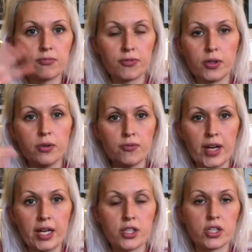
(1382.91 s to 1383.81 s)
fruit and
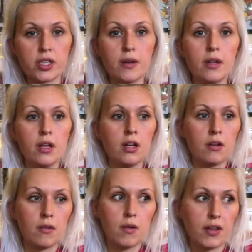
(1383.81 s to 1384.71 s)
veg that
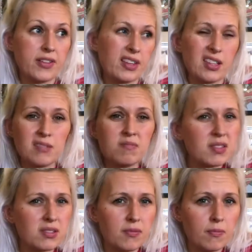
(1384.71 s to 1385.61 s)
I think that the
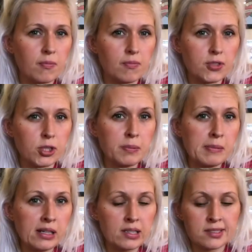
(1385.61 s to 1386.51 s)

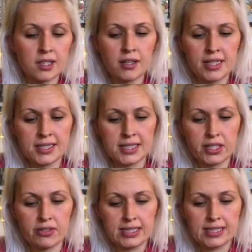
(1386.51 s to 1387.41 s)
supermarkets can't
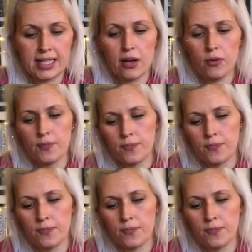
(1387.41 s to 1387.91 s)
necessarily sell,